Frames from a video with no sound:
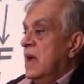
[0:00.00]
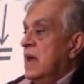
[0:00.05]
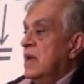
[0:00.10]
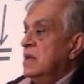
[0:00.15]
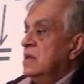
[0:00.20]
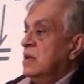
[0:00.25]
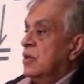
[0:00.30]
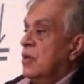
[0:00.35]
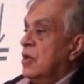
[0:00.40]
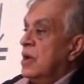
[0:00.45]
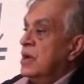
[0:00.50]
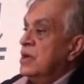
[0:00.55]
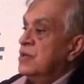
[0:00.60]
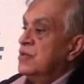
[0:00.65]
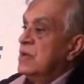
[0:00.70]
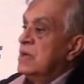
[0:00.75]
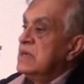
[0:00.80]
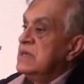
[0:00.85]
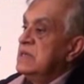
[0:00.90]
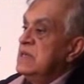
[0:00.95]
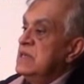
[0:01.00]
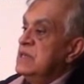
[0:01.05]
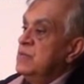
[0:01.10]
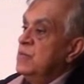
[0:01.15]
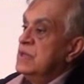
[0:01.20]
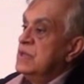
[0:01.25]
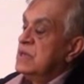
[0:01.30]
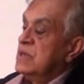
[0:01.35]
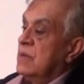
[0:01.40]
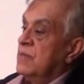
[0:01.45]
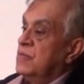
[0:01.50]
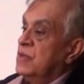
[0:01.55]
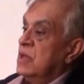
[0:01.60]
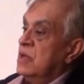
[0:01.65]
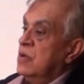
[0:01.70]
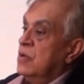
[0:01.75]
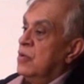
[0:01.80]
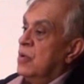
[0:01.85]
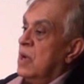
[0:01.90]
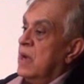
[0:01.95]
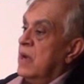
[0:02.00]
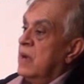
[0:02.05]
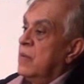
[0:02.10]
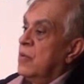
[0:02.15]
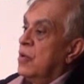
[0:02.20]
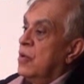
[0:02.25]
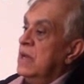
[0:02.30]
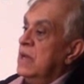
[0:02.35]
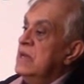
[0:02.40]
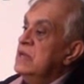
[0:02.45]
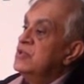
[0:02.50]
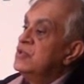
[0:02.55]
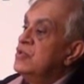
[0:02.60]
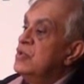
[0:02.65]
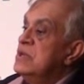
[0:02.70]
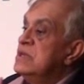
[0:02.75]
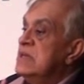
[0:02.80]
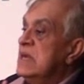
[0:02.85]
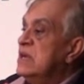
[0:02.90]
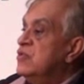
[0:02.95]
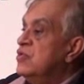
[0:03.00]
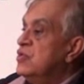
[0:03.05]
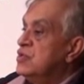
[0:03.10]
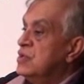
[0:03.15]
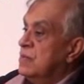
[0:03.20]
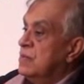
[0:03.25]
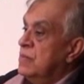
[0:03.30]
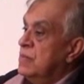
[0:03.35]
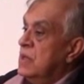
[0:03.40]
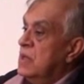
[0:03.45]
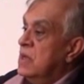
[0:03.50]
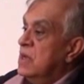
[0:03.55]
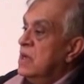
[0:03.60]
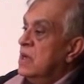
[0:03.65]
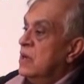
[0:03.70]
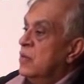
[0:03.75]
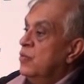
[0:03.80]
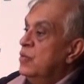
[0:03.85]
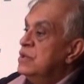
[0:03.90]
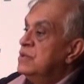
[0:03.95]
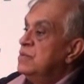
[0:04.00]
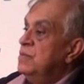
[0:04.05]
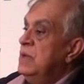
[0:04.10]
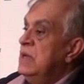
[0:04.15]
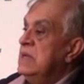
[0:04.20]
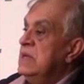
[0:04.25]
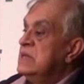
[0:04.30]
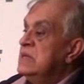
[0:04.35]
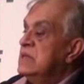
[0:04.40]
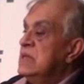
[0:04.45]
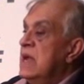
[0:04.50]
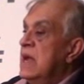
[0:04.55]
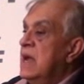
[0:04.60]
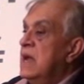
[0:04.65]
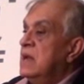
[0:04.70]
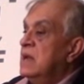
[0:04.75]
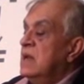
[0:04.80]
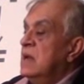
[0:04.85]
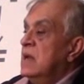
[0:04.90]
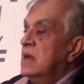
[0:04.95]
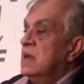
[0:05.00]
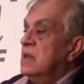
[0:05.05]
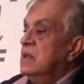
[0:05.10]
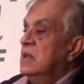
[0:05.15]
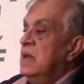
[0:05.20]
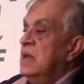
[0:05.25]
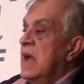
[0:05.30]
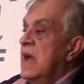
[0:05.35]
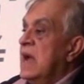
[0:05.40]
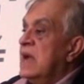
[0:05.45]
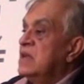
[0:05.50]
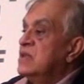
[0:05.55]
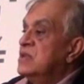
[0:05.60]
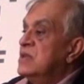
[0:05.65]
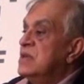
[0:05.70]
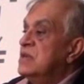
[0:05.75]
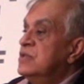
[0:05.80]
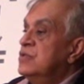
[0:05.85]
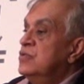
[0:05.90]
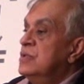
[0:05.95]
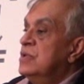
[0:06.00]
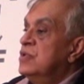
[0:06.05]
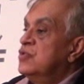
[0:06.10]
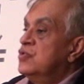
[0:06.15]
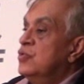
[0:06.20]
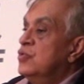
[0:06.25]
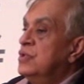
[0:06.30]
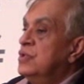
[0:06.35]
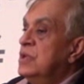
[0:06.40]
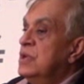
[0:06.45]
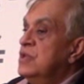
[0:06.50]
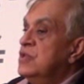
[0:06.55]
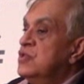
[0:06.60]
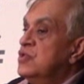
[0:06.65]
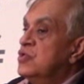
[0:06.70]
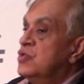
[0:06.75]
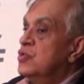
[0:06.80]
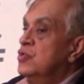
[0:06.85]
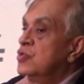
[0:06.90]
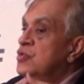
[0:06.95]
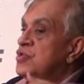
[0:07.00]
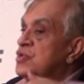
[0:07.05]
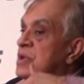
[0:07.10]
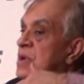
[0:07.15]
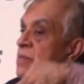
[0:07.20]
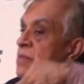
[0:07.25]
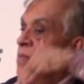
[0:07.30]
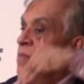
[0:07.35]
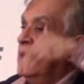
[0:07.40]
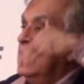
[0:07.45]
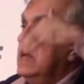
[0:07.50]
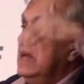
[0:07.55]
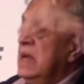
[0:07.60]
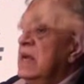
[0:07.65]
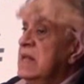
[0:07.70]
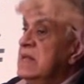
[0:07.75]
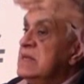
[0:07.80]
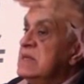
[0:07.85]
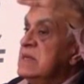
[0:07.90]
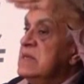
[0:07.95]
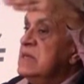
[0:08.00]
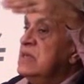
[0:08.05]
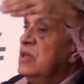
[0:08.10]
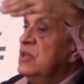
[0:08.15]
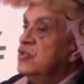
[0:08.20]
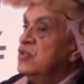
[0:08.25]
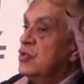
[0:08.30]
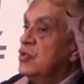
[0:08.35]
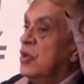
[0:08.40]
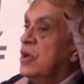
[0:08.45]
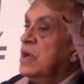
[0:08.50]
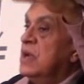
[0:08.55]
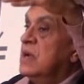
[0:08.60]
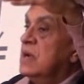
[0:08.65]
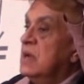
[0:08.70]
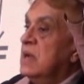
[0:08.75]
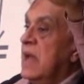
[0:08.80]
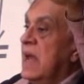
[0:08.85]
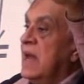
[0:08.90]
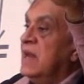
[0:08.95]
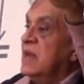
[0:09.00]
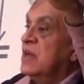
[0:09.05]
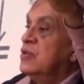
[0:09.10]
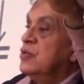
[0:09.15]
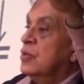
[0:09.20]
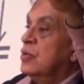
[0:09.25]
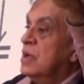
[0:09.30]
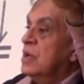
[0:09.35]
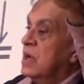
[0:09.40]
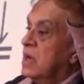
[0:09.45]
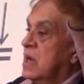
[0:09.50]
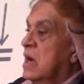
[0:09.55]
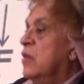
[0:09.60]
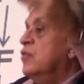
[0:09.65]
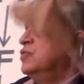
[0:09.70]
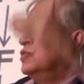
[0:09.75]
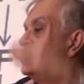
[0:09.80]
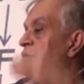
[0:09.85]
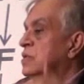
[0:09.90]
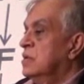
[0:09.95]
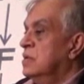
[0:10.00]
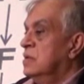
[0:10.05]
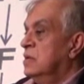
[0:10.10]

And the contrast is with something I call history centrism, which means that the access to the truth is through somebody else's historical anecdotal account,